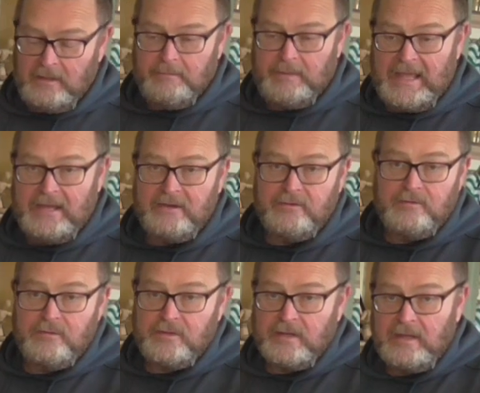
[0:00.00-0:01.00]

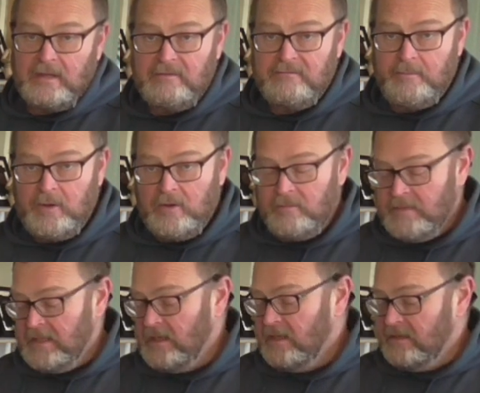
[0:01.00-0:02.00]
blenders and I have a pug
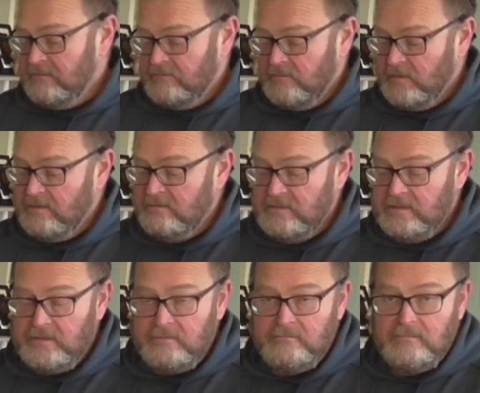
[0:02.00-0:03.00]
mill and whatever, and
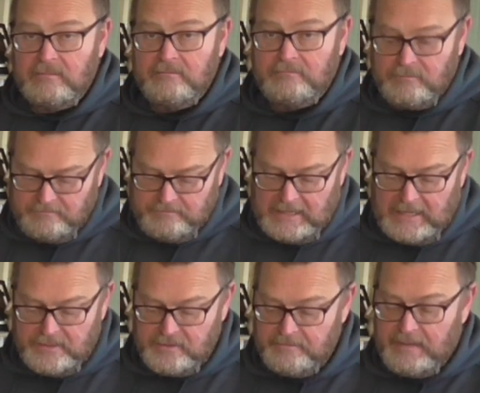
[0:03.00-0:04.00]
a
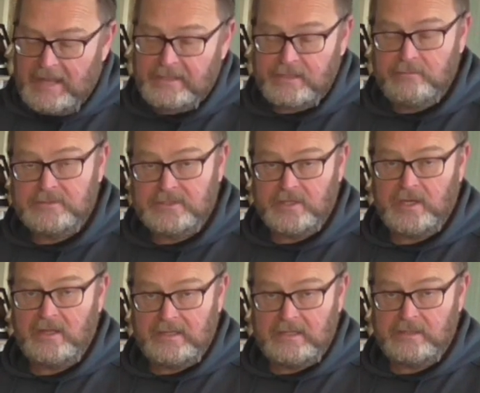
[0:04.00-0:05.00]
plaster bats, which is a
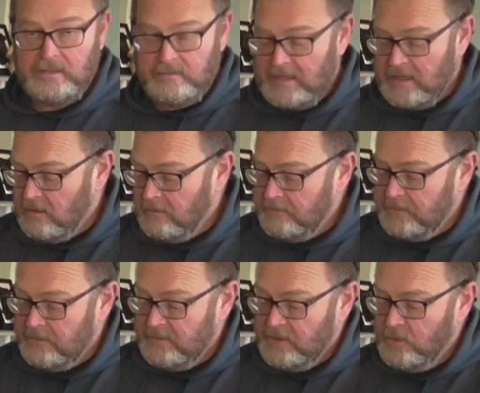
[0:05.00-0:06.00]
lot easier to make up.
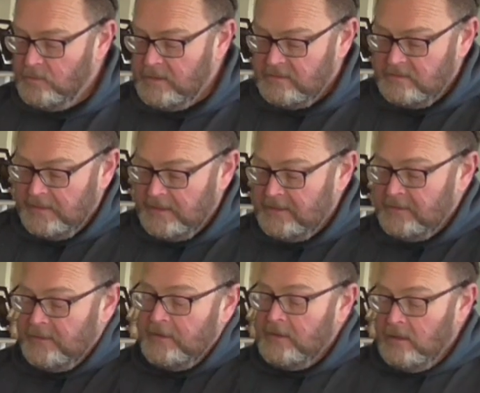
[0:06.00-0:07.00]
But I'm at home here at the minute,
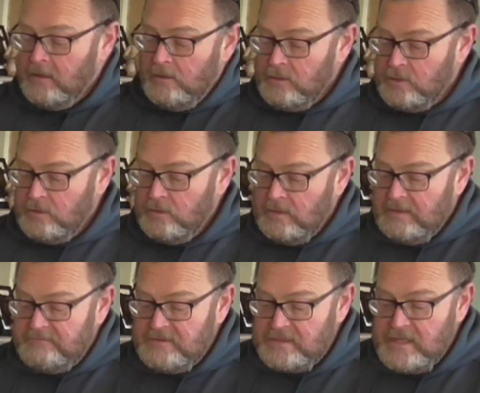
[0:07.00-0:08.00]
so
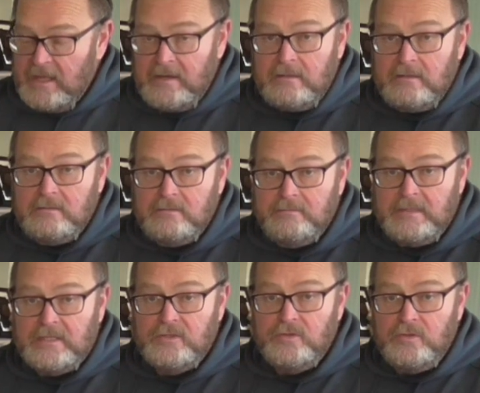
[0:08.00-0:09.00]
I've just had to
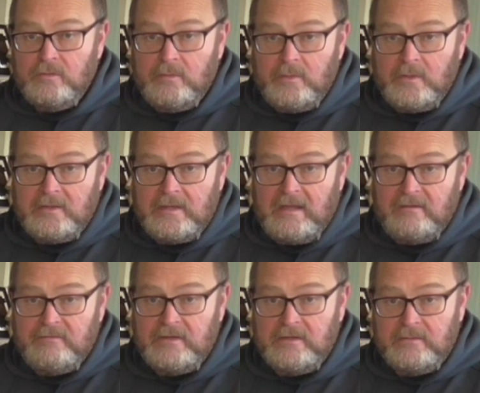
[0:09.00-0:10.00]
make do with what I
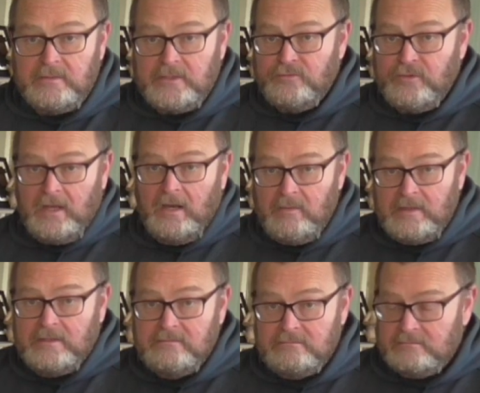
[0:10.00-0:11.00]
have here with a drill,
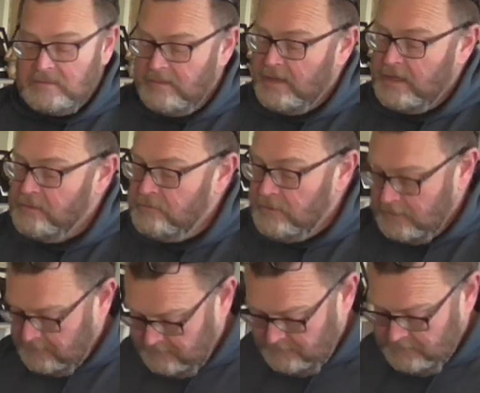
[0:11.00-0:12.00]
with a mixer on
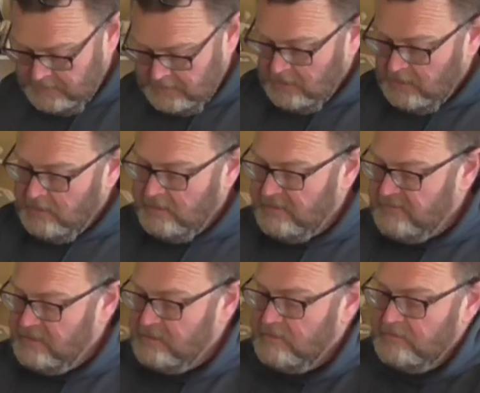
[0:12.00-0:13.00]
it and
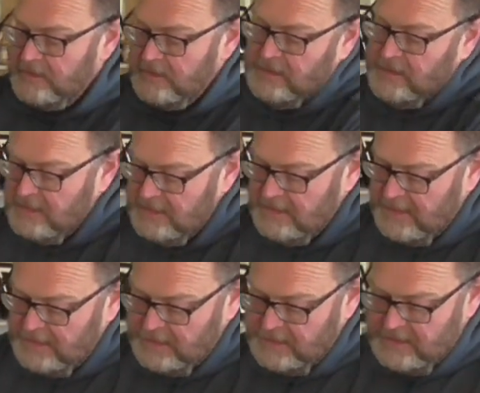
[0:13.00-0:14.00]
whatever. But you can see the
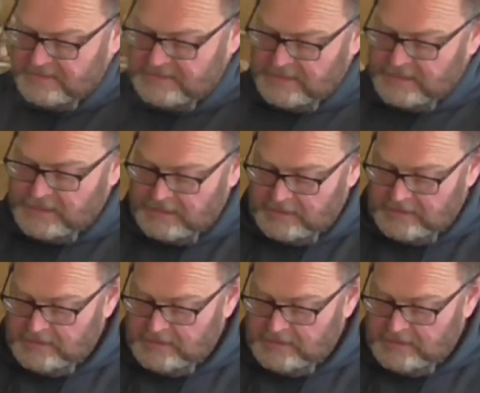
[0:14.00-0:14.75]
next stage is